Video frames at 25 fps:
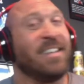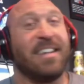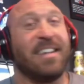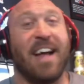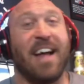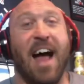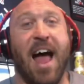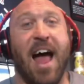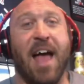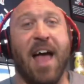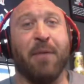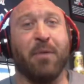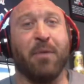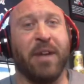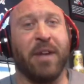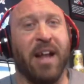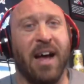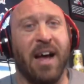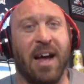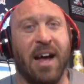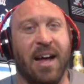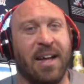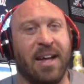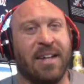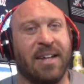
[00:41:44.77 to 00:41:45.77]
I
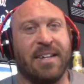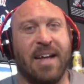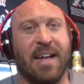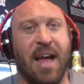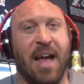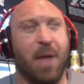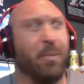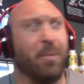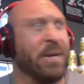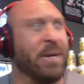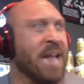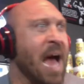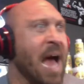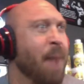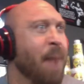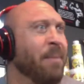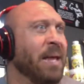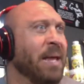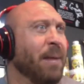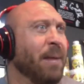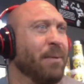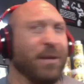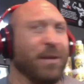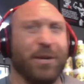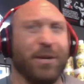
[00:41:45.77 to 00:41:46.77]
would not be
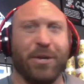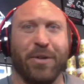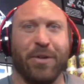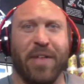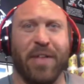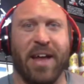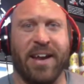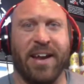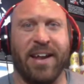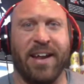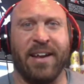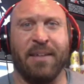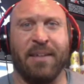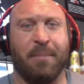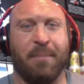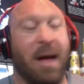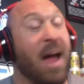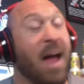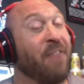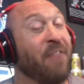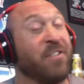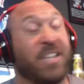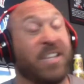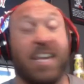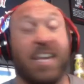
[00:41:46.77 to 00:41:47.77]
able to do that. But
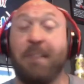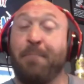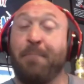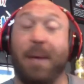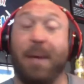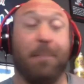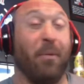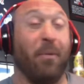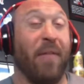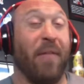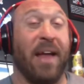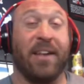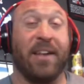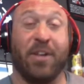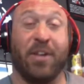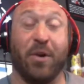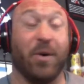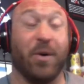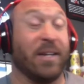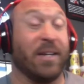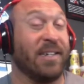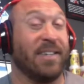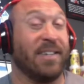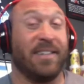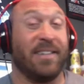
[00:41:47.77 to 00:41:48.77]
I've seen people that
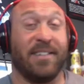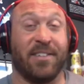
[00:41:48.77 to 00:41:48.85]
do it.